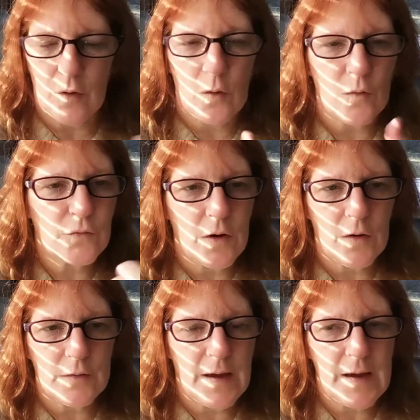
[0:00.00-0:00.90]

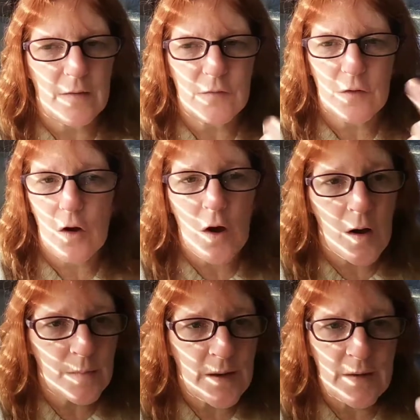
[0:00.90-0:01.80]
overall likes,
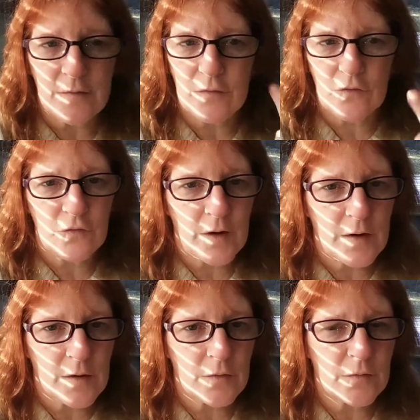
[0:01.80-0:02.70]
comments,
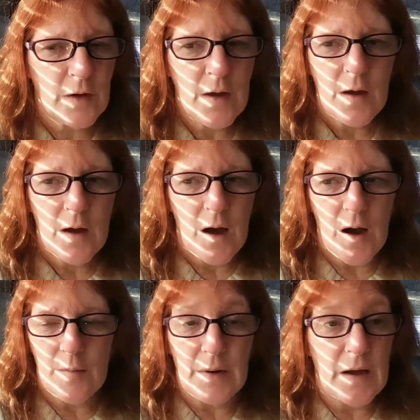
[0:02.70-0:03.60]
shares,
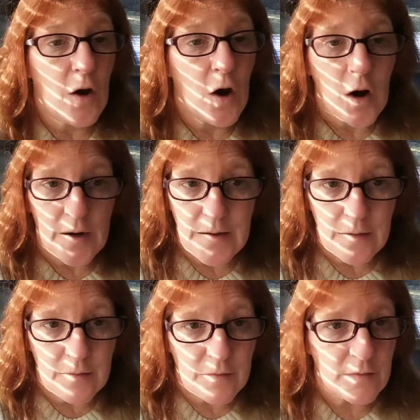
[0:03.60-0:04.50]
an
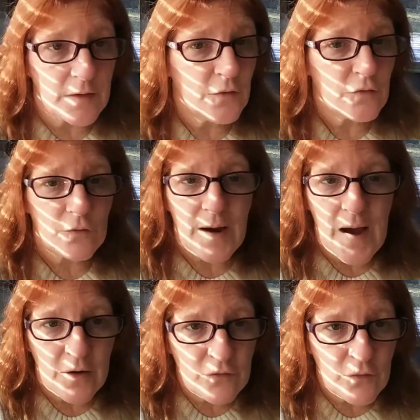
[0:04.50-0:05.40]
audience
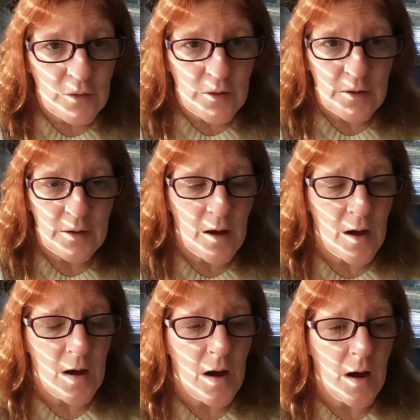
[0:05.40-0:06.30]
interaction,
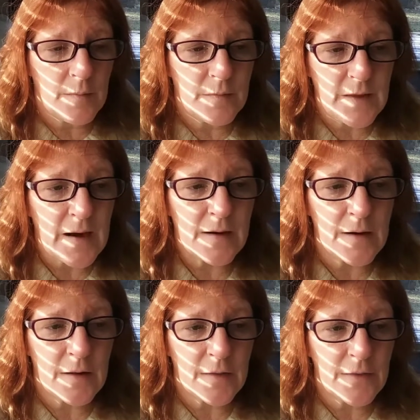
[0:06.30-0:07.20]
that
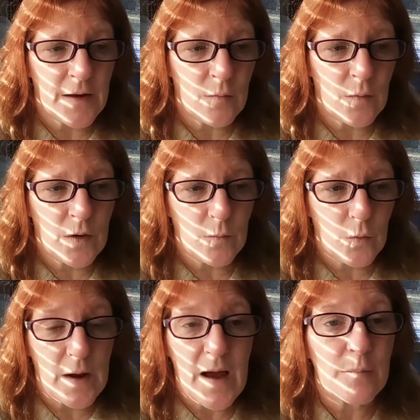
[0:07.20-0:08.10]
kind of thing,
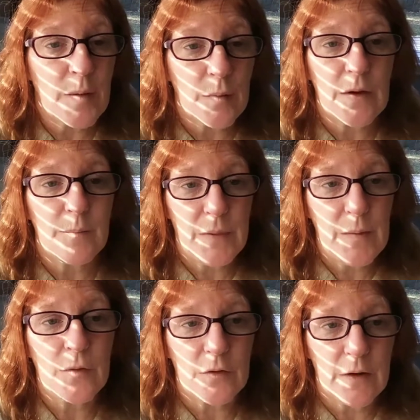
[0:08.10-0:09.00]
where I have people
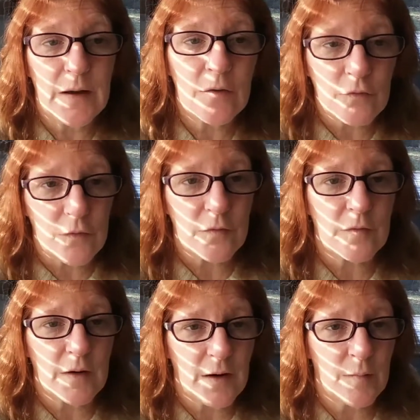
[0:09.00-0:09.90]
who are
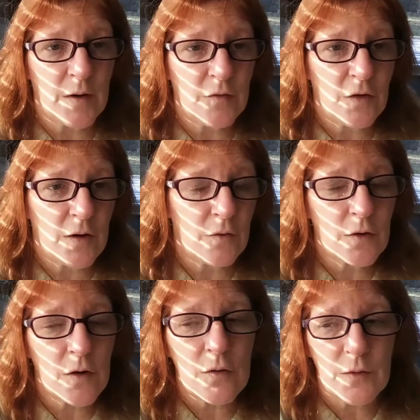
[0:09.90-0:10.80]
interested in my channel.
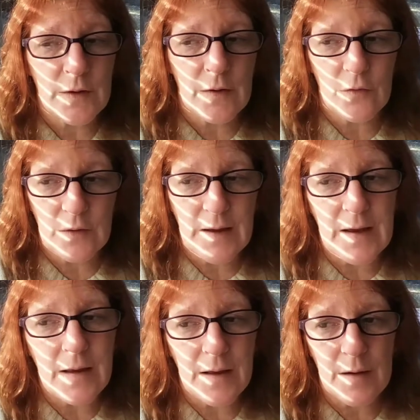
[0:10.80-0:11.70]
Not only are they
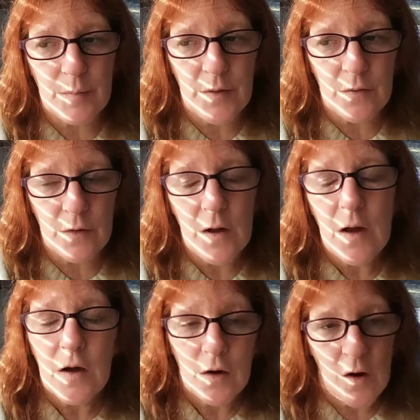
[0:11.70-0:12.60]
liking it, but they're
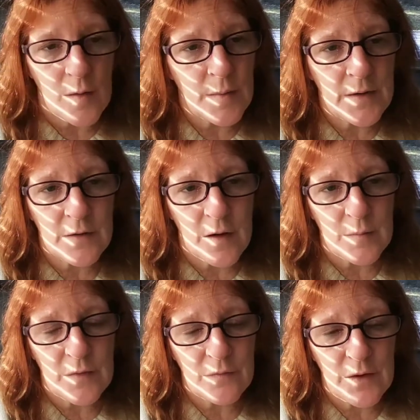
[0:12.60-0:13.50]
commenting
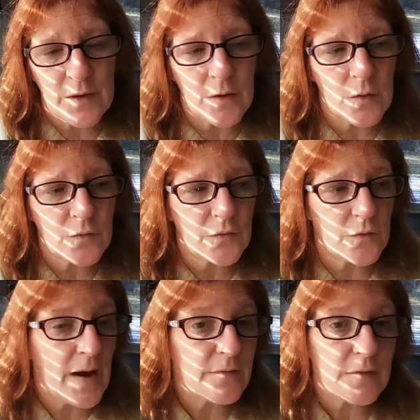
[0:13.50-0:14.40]
on my videos,
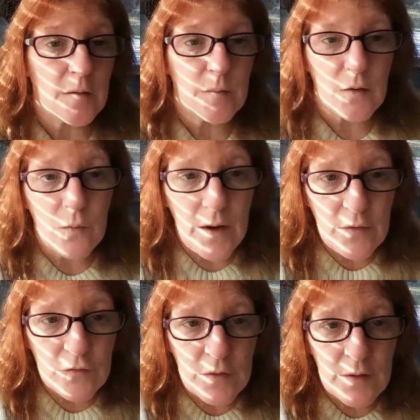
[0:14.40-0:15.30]
they're asking me
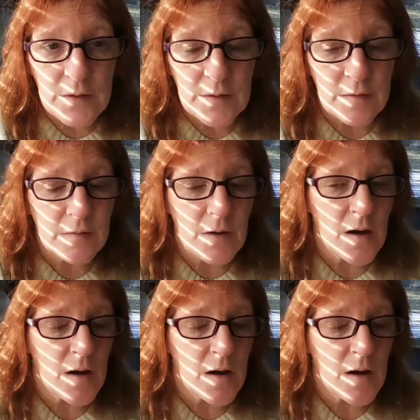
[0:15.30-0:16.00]
questions.